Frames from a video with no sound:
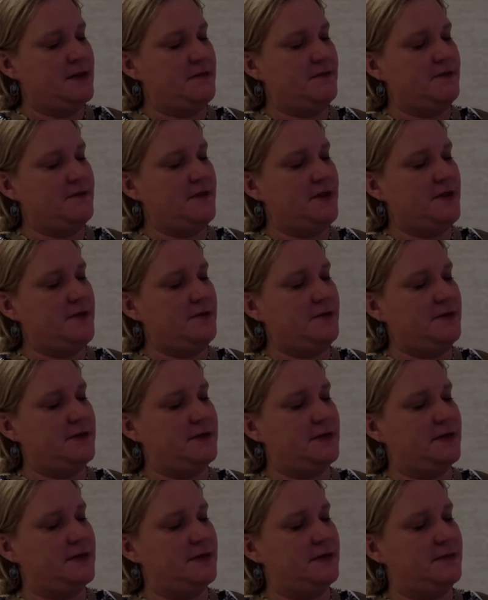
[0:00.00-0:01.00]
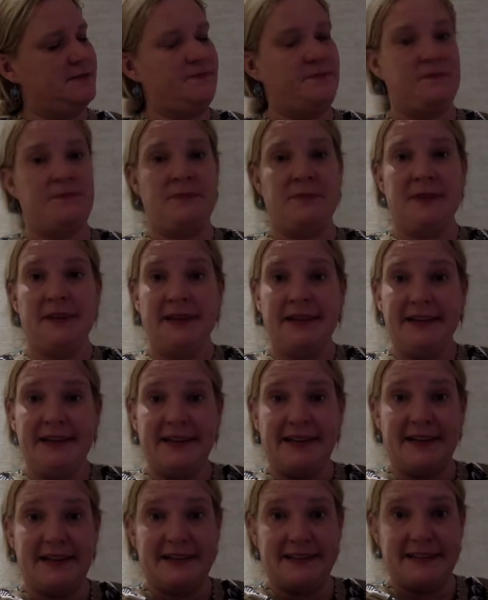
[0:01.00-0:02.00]
Float
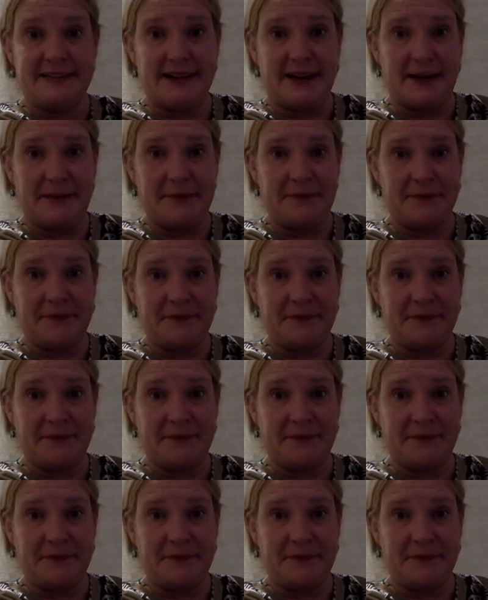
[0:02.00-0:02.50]
on the top.